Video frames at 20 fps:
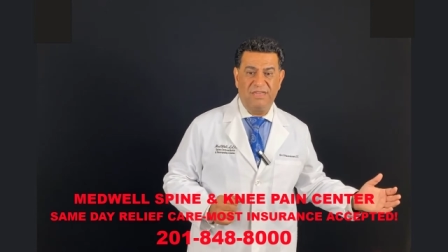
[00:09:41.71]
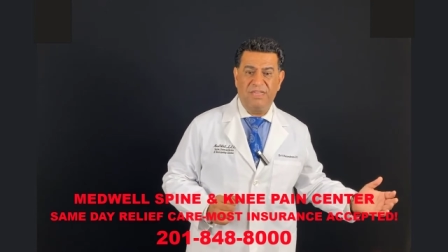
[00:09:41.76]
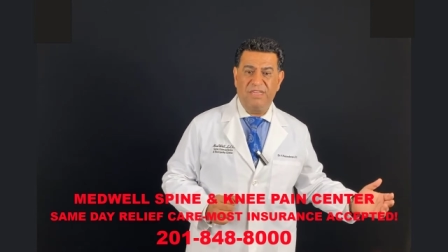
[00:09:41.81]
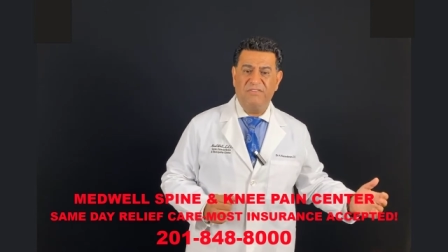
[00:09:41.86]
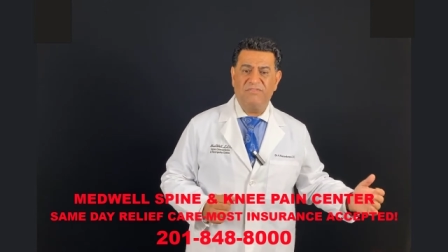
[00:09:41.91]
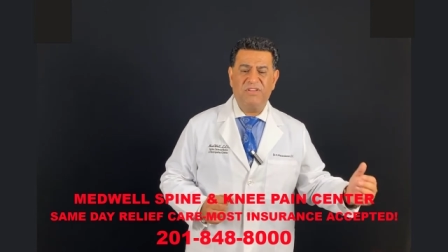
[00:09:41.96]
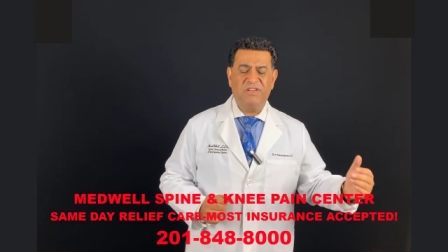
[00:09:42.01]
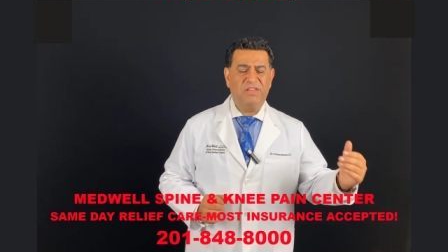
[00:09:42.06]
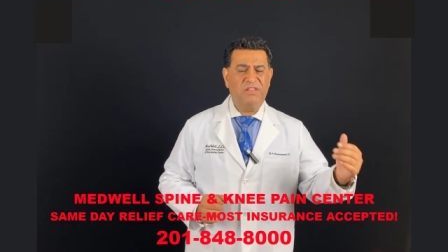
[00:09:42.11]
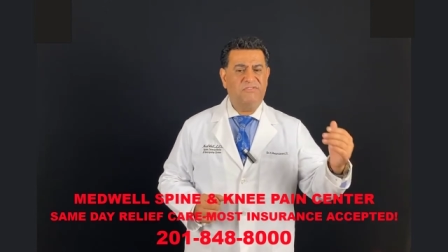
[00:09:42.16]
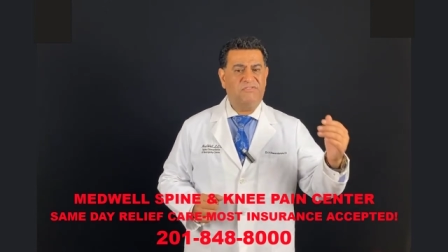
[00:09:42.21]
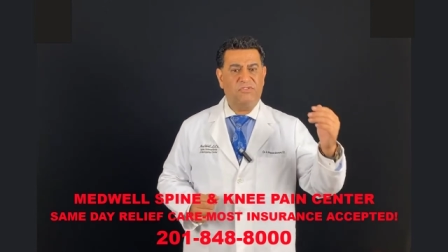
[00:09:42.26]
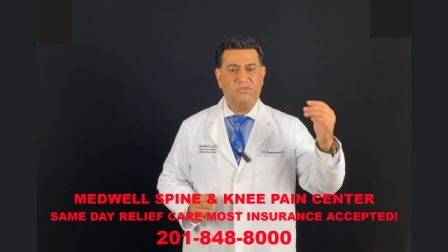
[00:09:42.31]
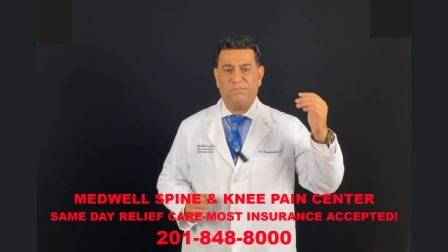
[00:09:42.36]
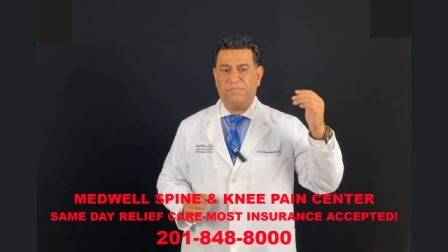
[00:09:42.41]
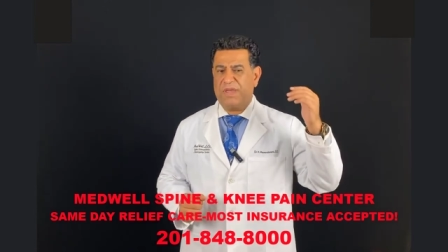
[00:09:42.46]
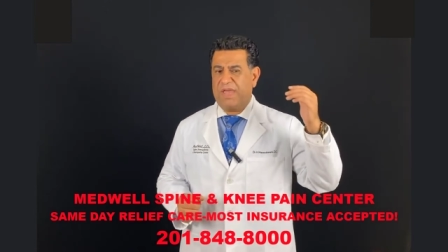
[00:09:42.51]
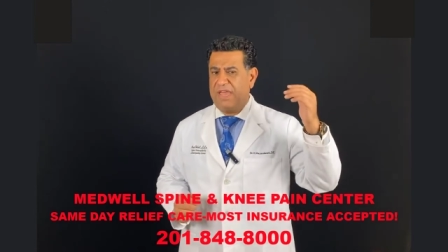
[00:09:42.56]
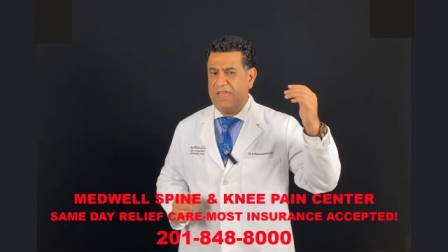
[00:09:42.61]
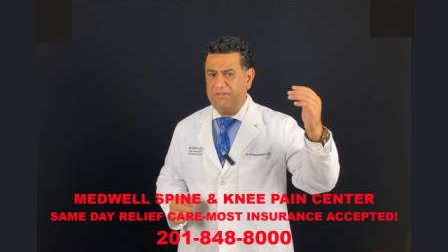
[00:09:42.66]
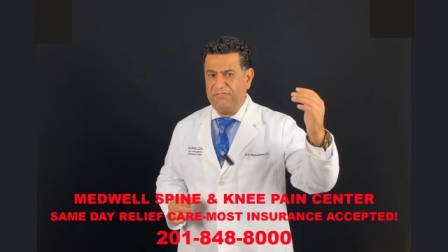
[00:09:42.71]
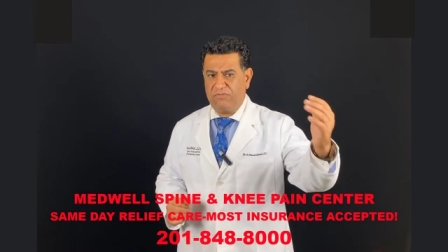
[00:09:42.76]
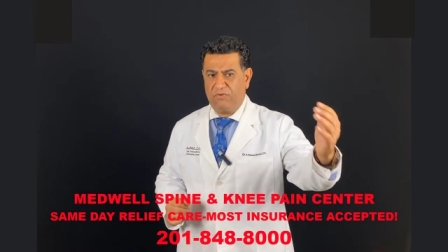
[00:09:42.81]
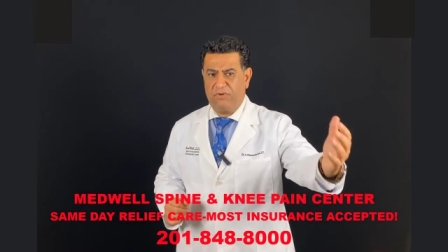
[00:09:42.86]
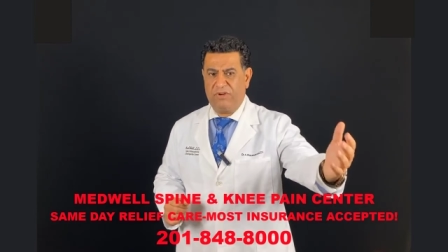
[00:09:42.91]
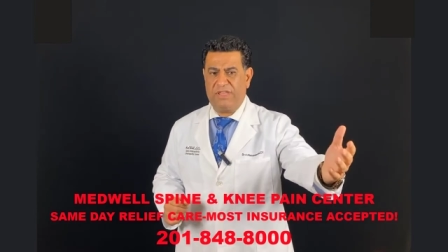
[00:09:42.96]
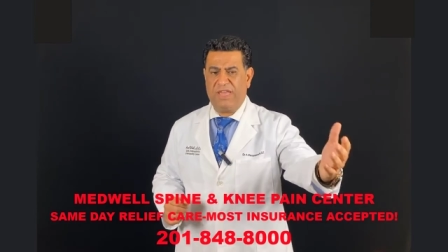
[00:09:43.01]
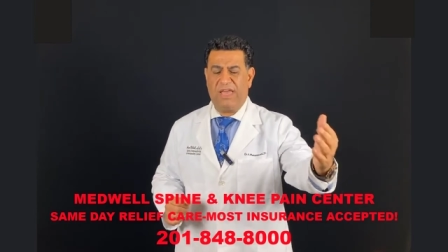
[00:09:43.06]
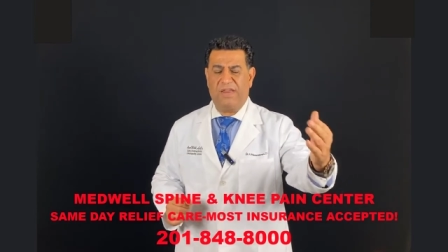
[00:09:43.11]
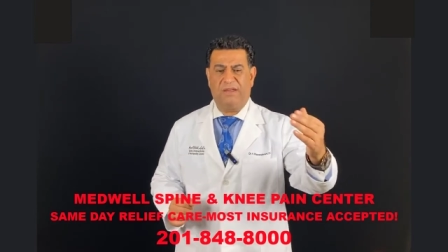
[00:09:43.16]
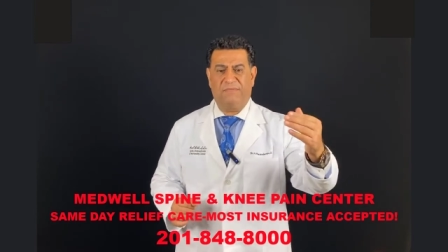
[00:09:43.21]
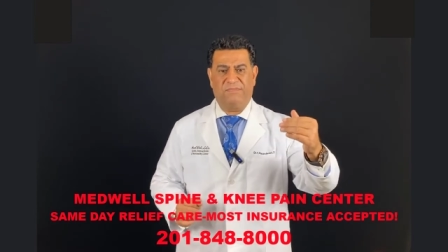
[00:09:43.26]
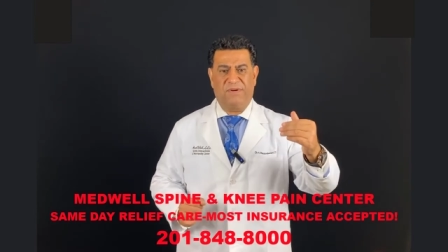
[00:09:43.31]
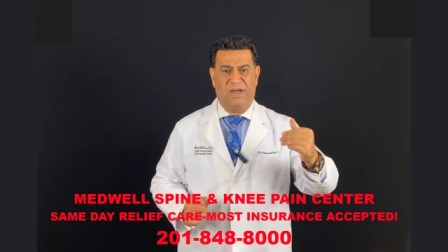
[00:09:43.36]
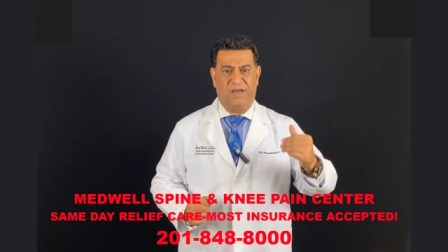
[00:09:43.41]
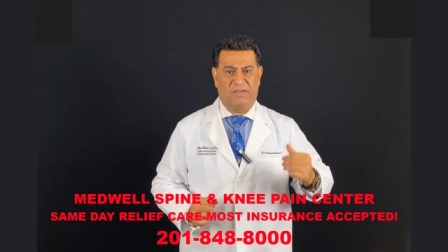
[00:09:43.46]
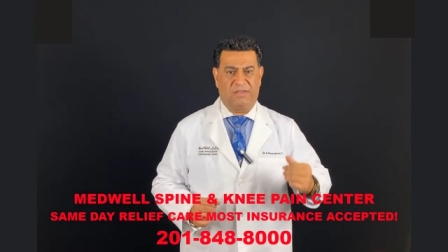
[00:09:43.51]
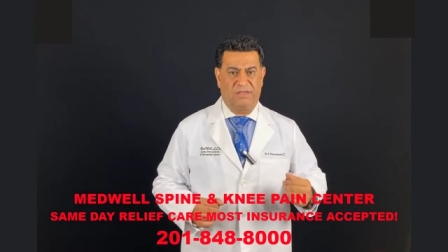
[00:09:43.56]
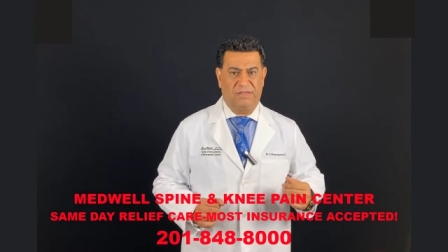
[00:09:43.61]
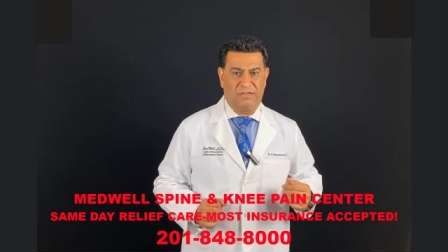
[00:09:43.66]
even if you pay for it out of
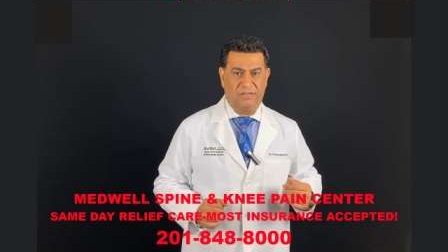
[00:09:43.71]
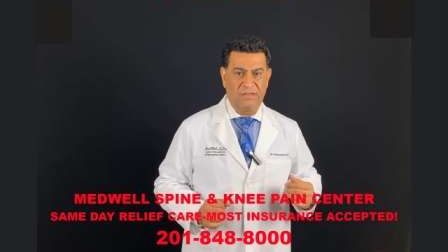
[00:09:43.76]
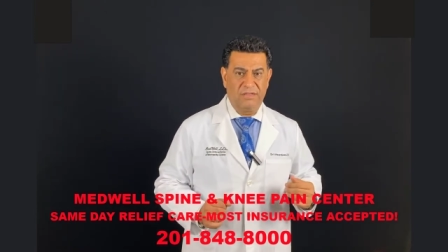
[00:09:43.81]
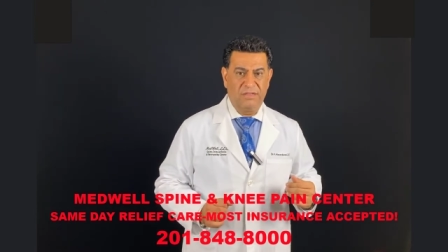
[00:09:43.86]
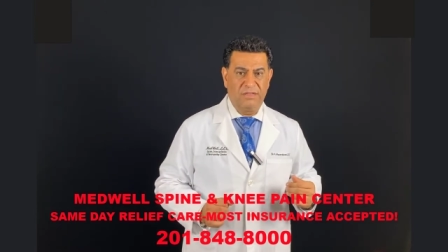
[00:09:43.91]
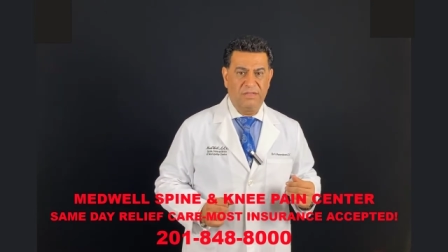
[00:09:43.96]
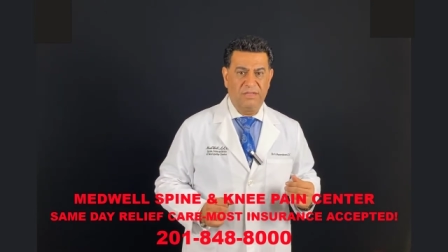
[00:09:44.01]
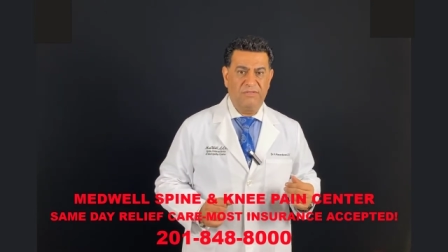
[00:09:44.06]
pocket,